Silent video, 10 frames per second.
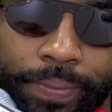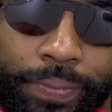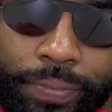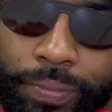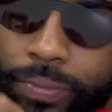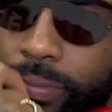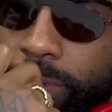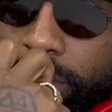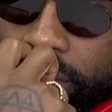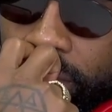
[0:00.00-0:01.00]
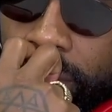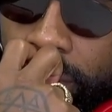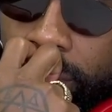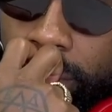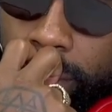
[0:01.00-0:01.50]
You last question.
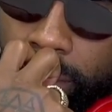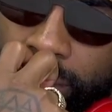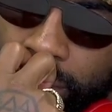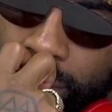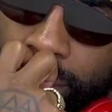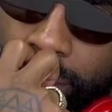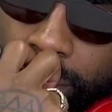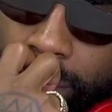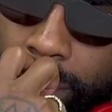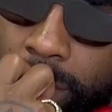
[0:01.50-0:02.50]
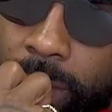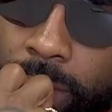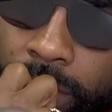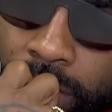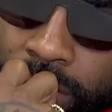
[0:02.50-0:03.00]
Yeah, you're
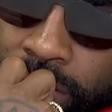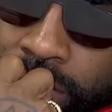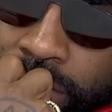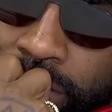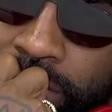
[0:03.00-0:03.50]
not going to see Steph